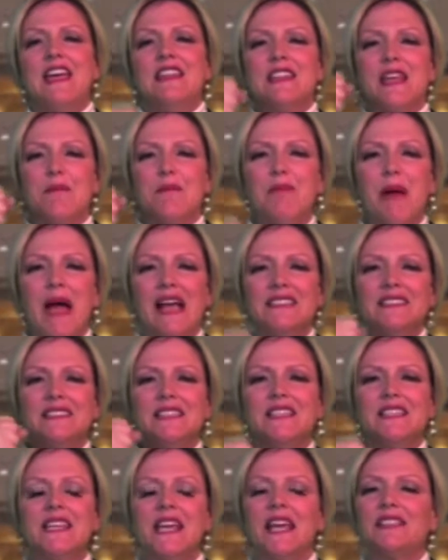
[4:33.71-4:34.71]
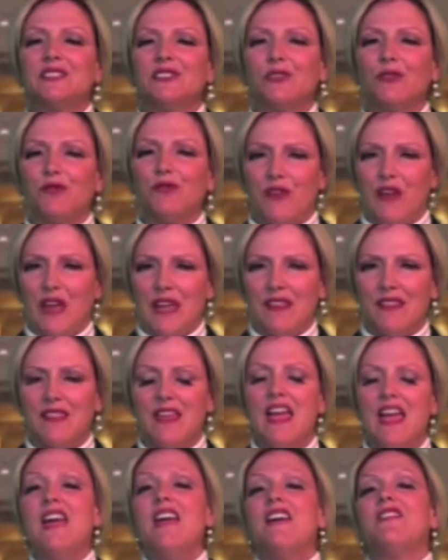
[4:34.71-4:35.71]
They passed the test of faith.
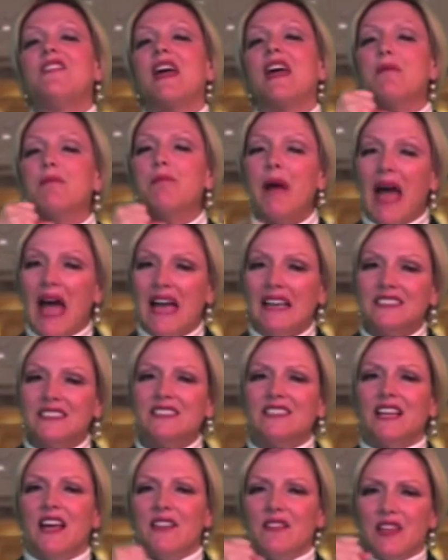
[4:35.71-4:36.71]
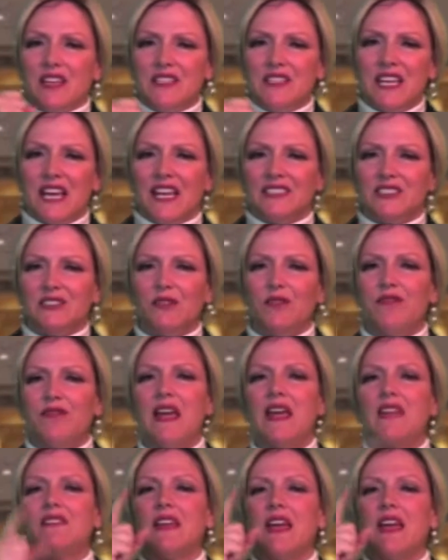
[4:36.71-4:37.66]
They passed the test of faith,